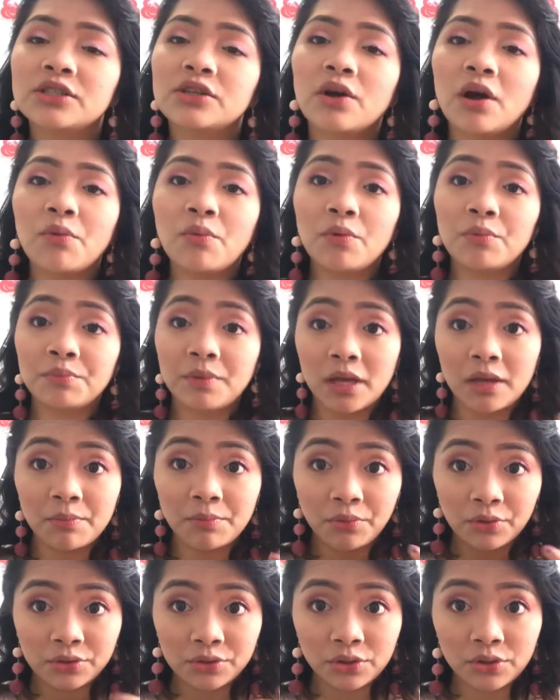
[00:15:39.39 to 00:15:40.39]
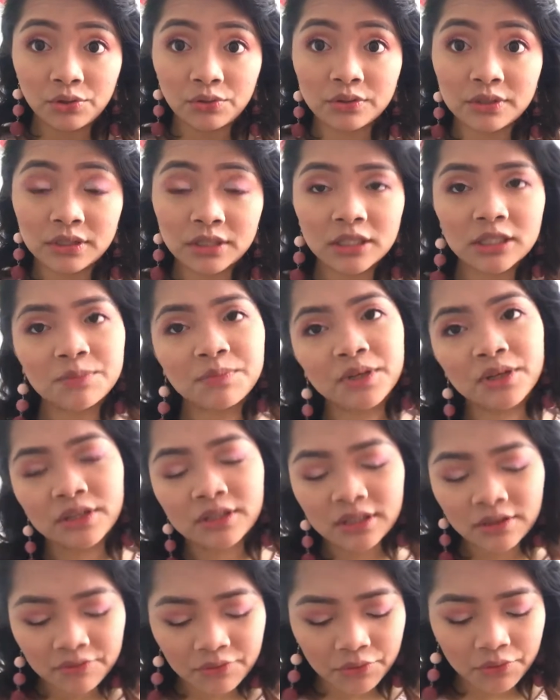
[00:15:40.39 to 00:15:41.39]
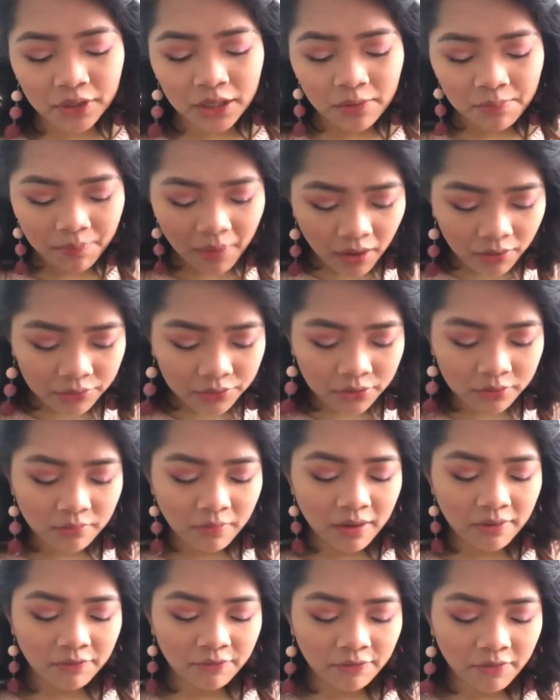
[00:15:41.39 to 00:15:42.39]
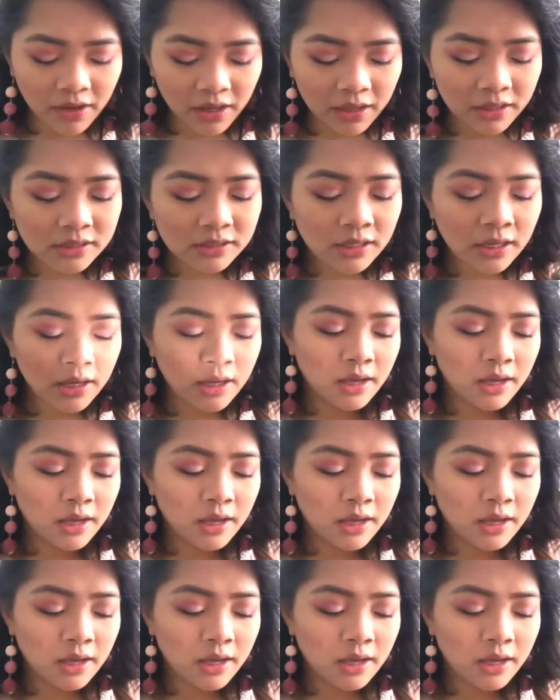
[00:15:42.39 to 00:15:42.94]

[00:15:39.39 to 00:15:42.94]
so I won't be able to use this because I've already powdered my face.